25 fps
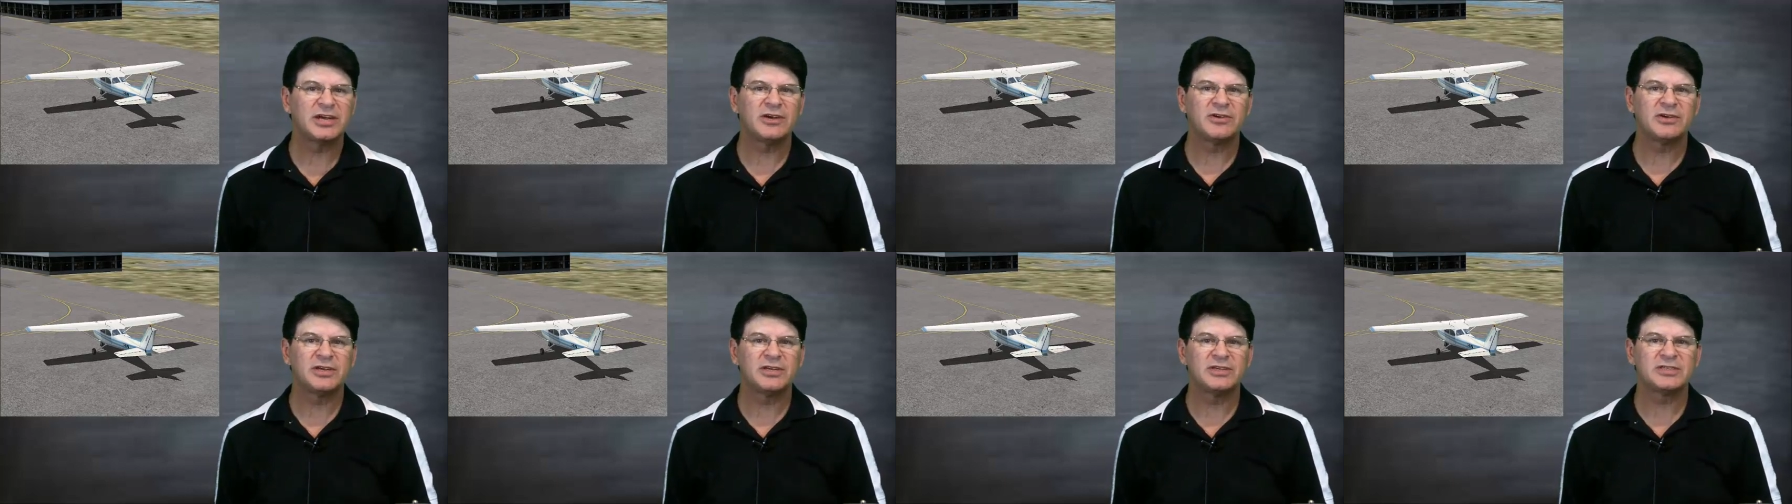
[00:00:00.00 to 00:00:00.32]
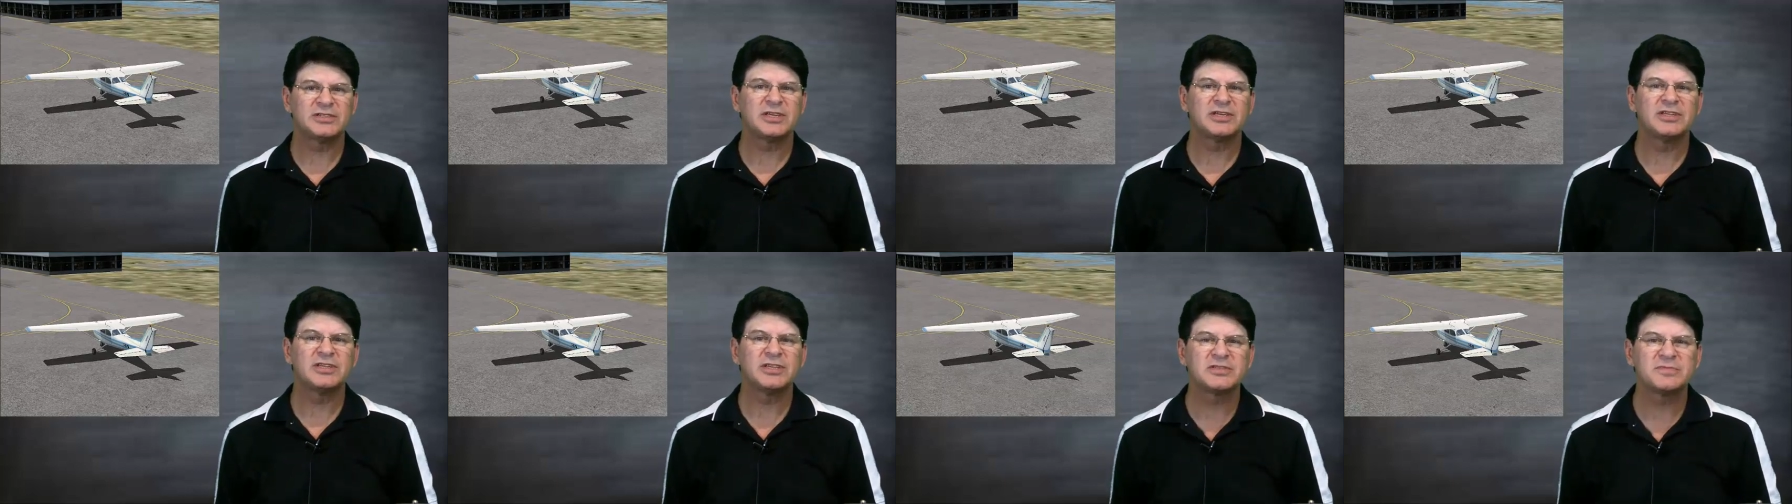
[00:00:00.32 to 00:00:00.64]

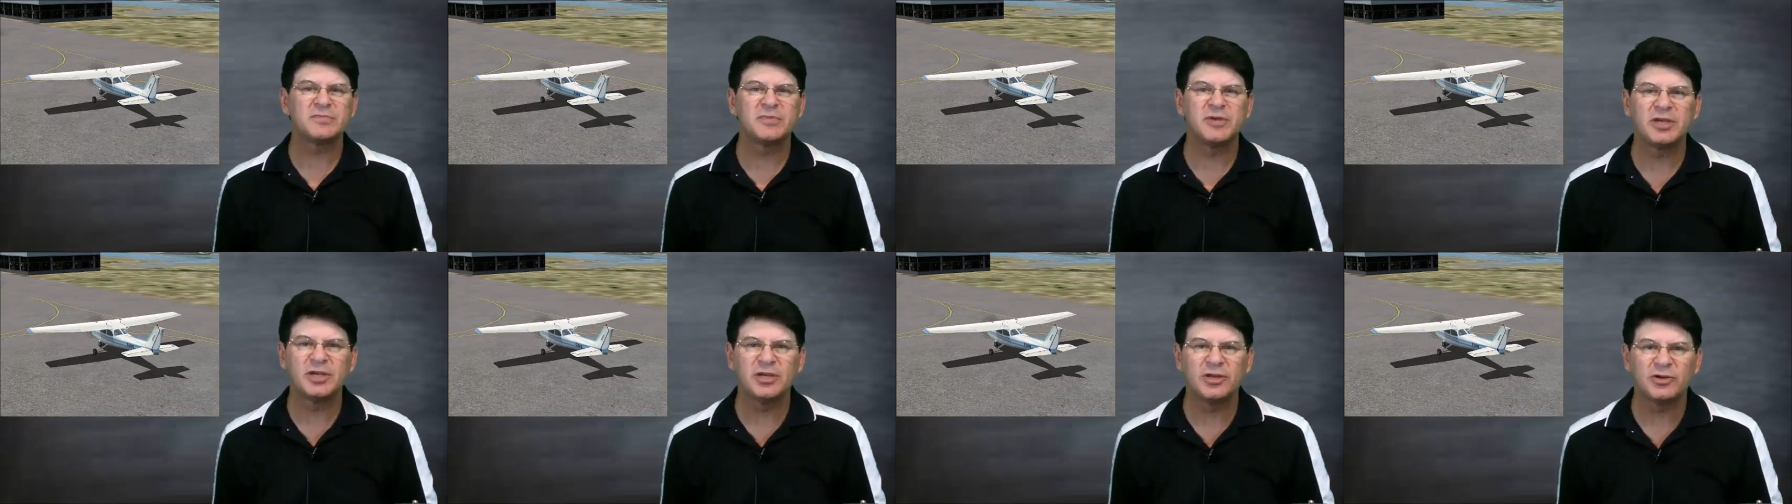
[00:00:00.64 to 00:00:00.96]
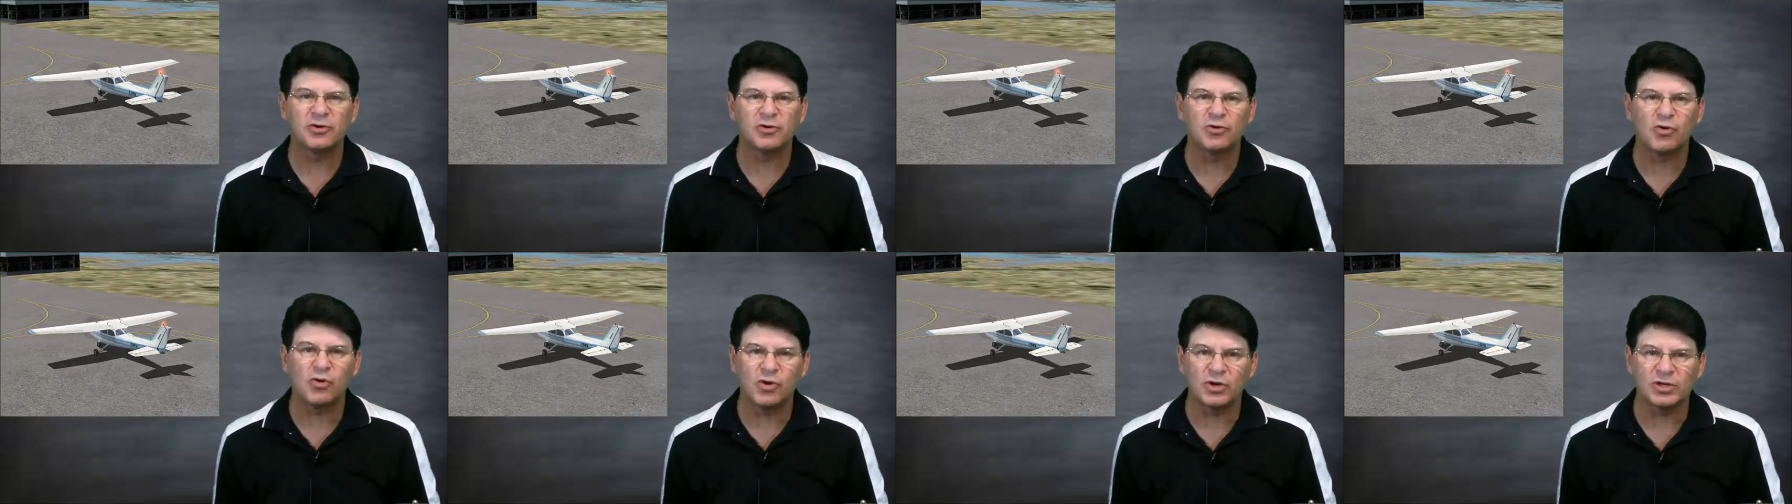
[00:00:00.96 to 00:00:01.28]
areas in this
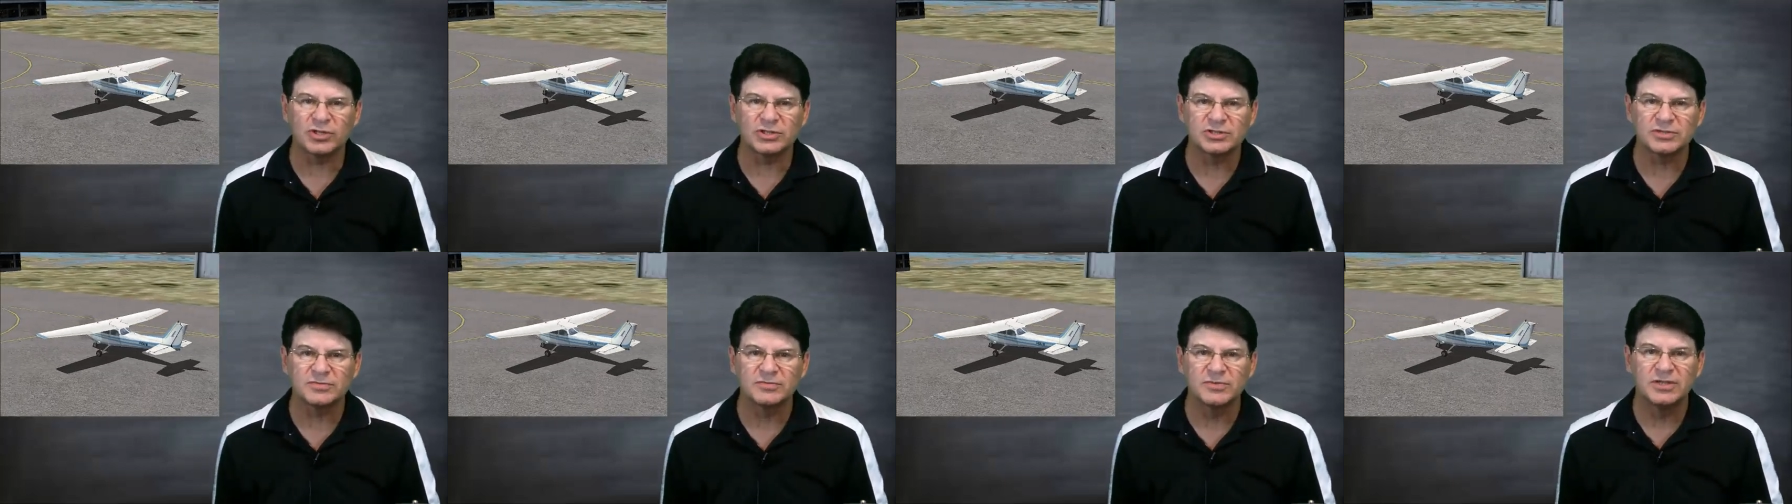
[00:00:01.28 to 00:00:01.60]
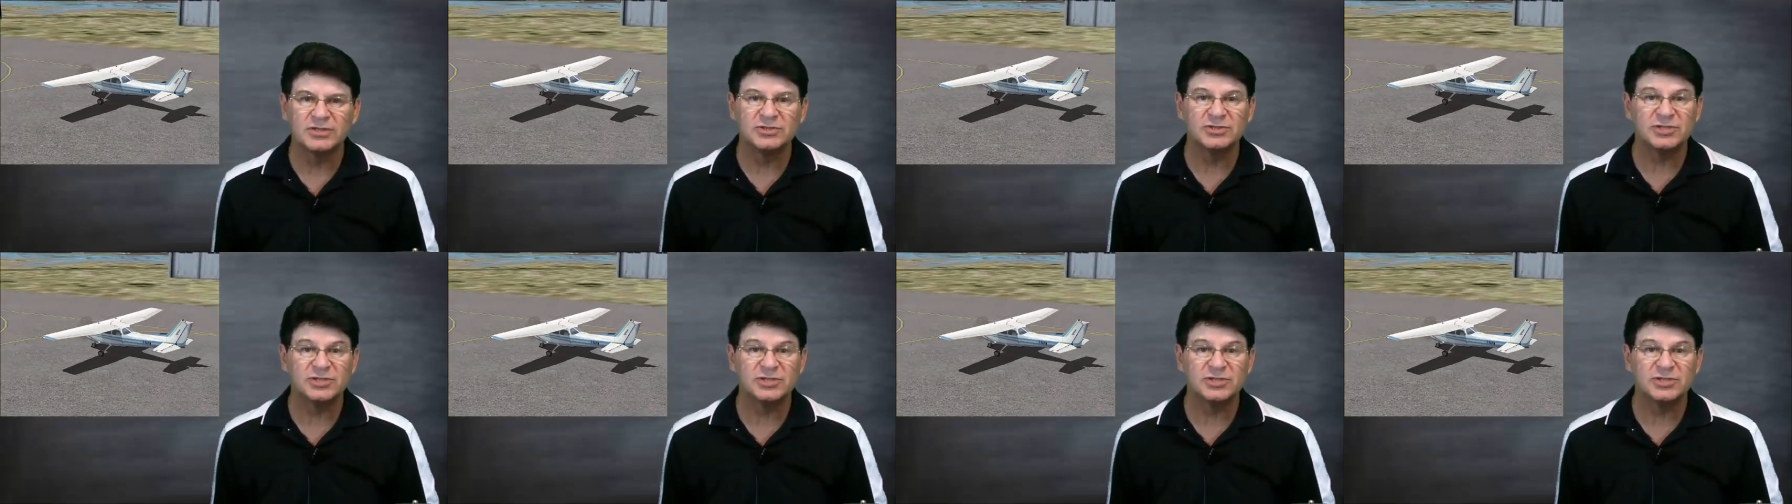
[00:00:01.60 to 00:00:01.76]
beginner course,